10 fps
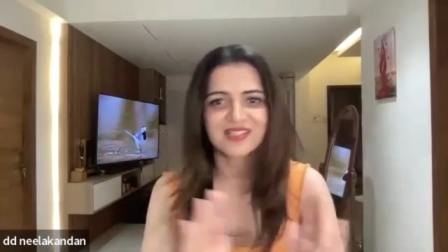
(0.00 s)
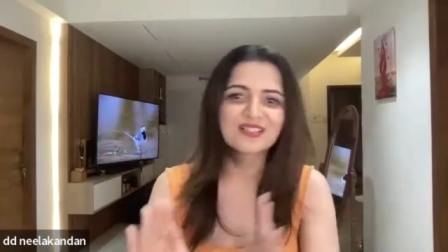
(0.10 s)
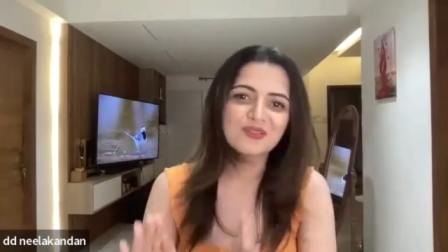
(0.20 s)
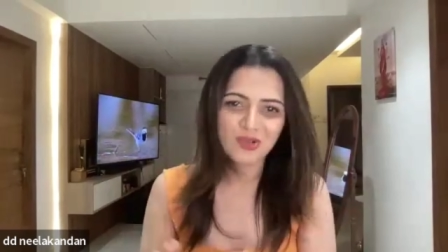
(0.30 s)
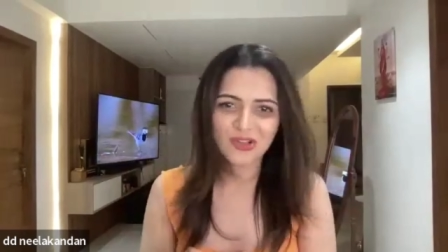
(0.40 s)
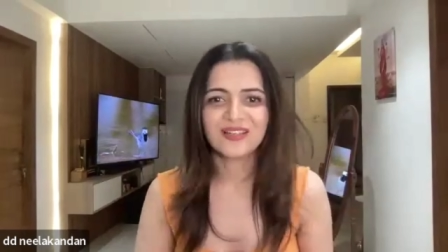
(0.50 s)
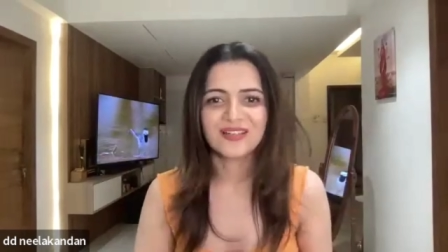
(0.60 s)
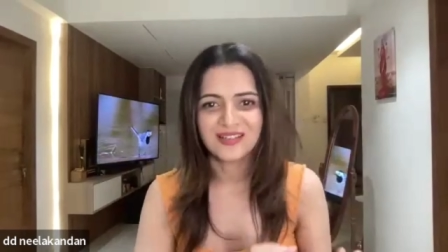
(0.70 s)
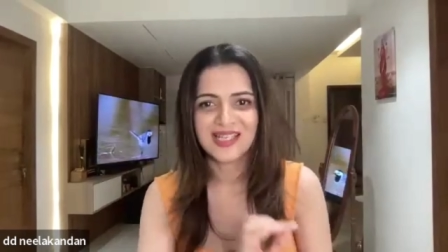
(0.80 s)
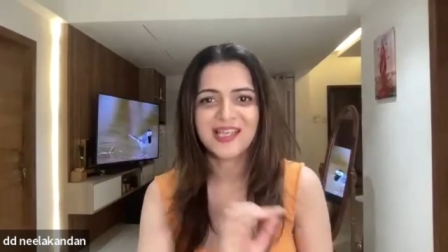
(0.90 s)
There's a small
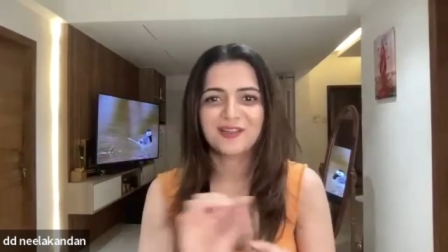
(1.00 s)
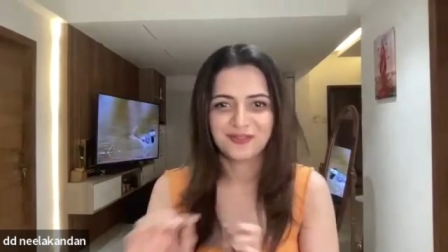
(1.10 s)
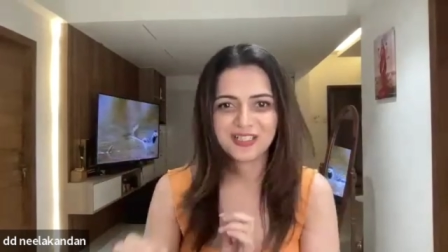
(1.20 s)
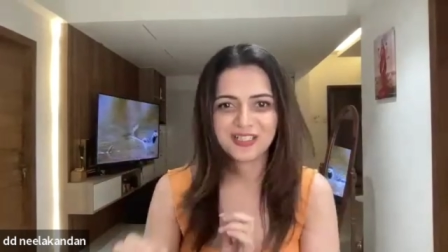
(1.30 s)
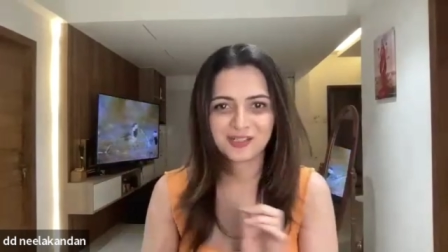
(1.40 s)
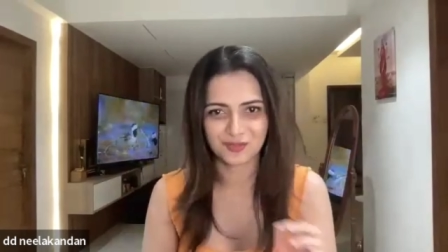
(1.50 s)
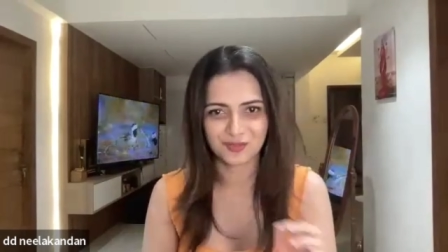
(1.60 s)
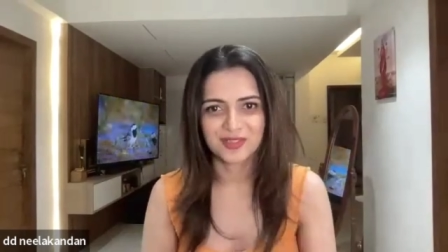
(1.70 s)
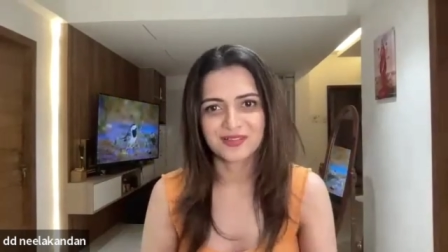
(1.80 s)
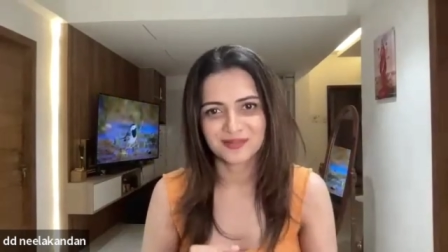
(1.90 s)
line of
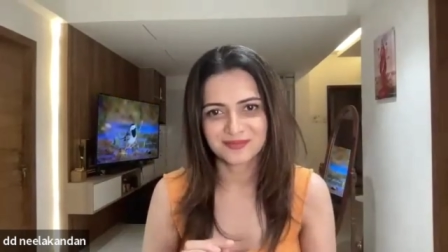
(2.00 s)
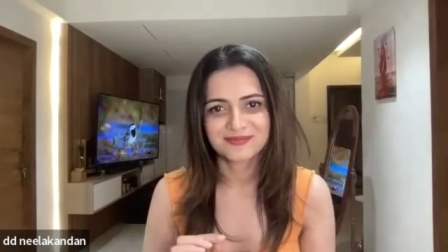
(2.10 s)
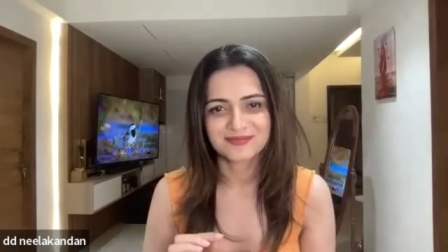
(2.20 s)
detachment.